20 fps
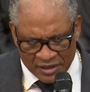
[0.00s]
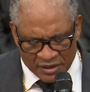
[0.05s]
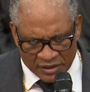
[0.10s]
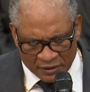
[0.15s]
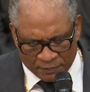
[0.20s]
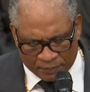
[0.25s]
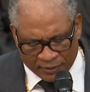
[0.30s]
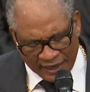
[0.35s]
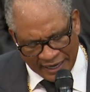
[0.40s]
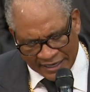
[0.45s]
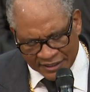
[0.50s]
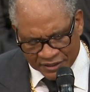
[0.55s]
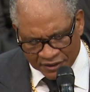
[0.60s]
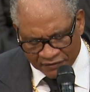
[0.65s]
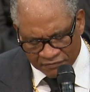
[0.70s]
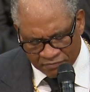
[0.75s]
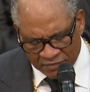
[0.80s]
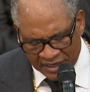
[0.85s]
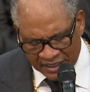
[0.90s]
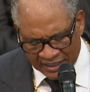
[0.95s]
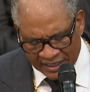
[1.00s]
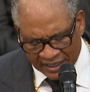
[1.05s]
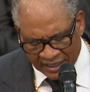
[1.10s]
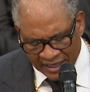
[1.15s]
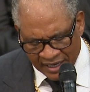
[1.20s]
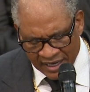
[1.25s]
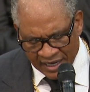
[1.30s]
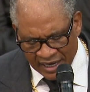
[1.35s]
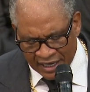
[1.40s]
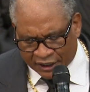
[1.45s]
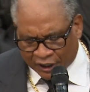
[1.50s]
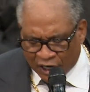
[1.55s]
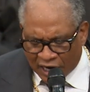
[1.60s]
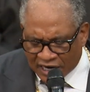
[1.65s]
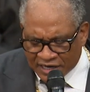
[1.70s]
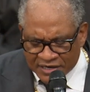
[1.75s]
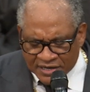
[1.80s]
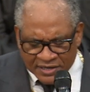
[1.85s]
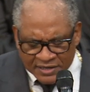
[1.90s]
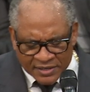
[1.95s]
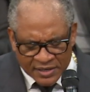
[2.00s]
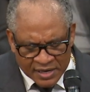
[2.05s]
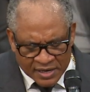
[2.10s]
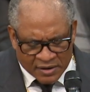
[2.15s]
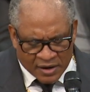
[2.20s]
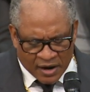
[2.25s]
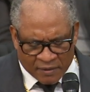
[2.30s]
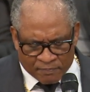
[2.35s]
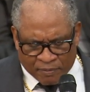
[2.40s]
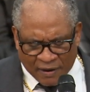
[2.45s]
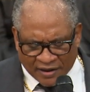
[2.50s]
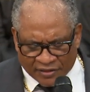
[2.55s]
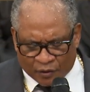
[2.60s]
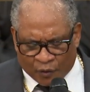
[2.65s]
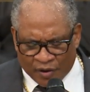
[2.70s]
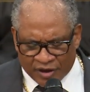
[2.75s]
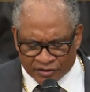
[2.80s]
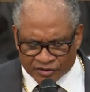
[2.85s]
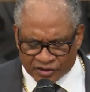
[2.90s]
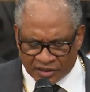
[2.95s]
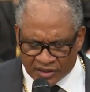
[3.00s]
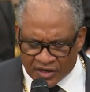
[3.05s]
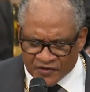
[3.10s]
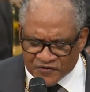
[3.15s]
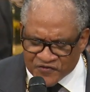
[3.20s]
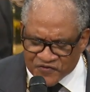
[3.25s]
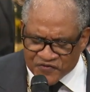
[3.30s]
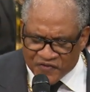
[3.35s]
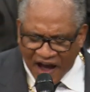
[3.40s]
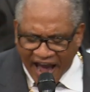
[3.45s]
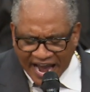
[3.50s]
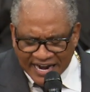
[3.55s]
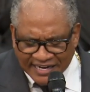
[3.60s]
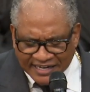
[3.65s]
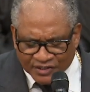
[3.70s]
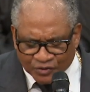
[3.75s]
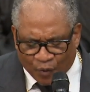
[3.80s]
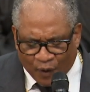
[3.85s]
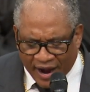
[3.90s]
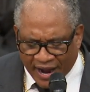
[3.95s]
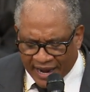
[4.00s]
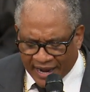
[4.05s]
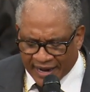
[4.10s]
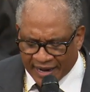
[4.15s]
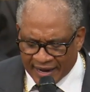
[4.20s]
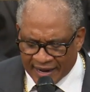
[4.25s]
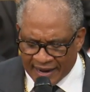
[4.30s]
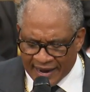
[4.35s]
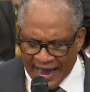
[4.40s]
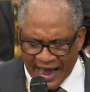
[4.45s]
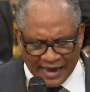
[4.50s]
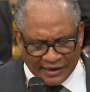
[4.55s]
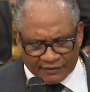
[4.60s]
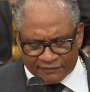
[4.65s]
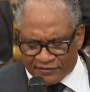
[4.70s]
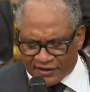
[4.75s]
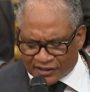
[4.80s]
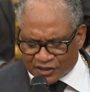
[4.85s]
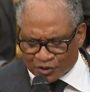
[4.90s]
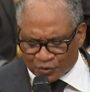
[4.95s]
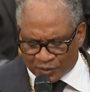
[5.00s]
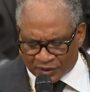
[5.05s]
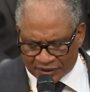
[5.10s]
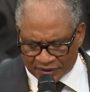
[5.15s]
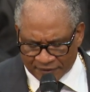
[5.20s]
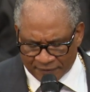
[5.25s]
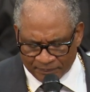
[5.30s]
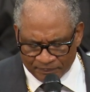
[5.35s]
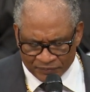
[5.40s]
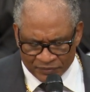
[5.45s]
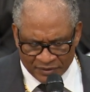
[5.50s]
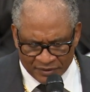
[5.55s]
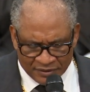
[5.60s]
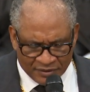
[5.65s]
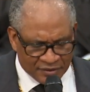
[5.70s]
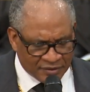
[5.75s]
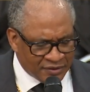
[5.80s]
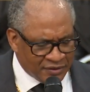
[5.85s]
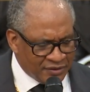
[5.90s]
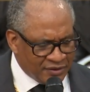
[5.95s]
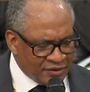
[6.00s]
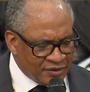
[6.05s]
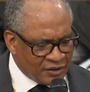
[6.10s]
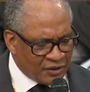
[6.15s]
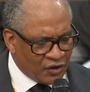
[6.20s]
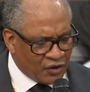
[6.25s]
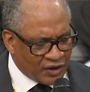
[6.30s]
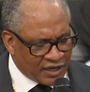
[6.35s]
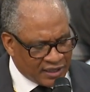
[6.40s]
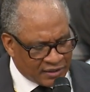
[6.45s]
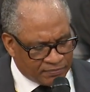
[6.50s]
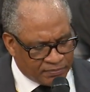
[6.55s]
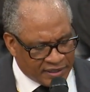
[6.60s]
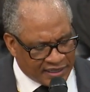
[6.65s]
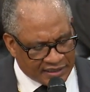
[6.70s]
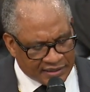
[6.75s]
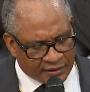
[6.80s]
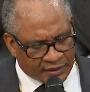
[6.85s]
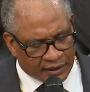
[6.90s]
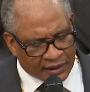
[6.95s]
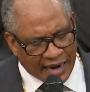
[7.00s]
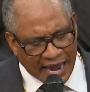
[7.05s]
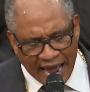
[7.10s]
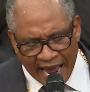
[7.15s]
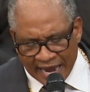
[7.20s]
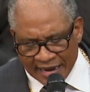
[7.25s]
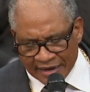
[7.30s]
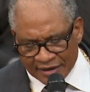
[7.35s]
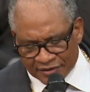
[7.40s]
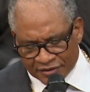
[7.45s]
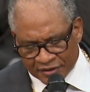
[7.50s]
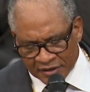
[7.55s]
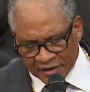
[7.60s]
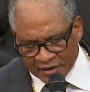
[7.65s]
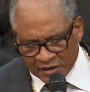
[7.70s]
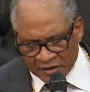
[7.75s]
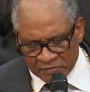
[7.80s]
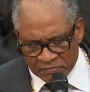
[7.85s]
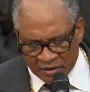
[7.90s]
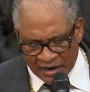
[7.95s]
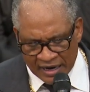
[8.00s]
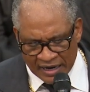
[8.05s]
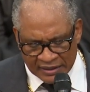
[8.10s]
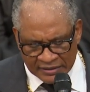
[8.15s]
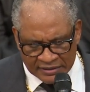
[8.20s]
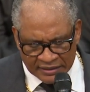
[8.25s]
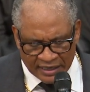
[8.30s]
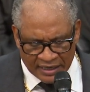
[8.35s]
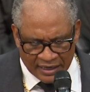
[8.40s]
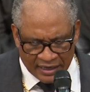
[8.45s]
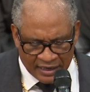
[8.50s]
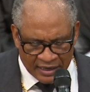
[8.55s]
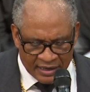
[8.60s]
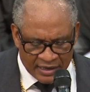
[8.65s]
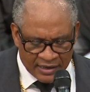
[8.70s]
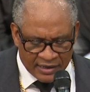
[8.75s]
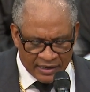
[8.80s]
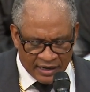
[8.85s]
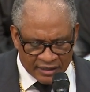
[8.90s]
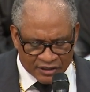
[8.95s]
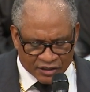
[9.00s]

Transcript: the place of meaning. He couldn't, uh, Brother Wilson, fight his way out of this one. You know, he beat Goliath, but uh, a